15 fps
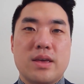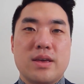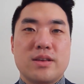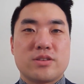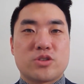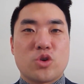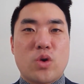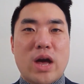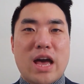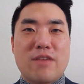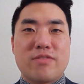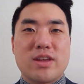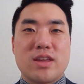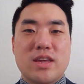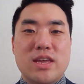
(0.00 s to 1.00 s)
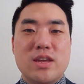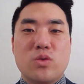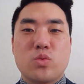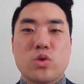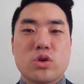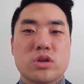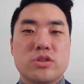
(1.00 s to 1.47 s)
So having
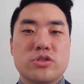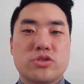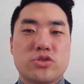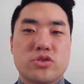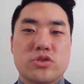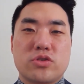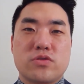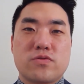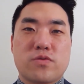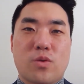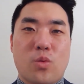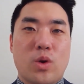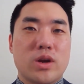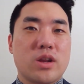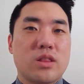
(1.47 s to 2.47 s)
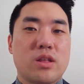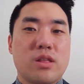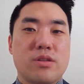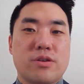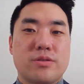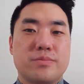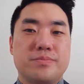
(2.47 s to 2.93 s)
equal concern for one
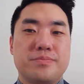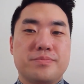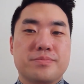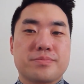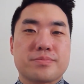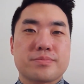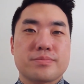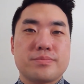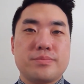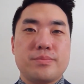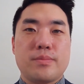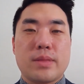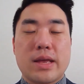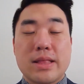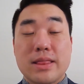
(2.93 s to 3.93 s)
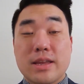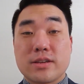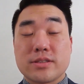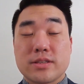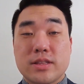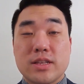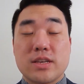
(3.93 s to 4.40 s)
another, let
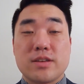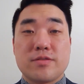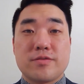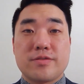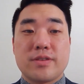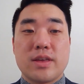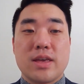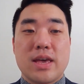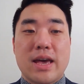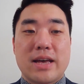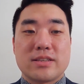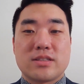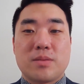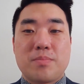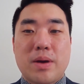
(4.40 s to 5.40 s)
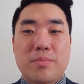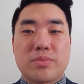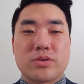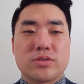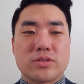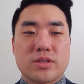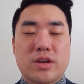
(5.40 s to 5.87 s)
us live as the
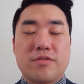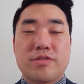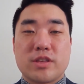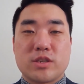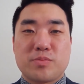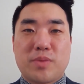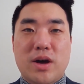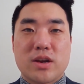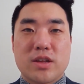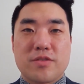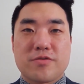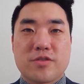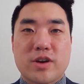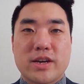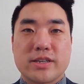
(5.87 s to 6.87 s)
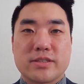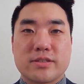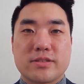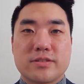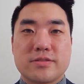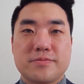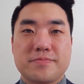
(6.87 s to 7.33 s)
members of this body of
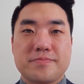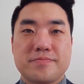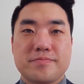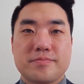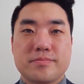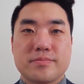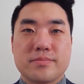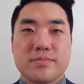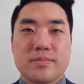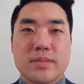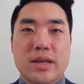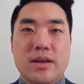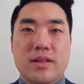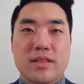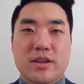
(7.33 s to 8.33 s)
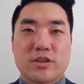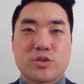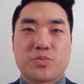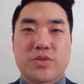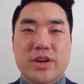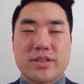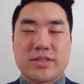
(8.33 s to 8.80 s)
Christ. Let us
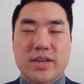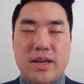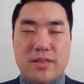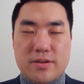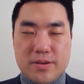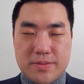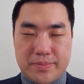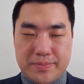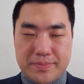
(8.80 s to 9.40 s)
pray together.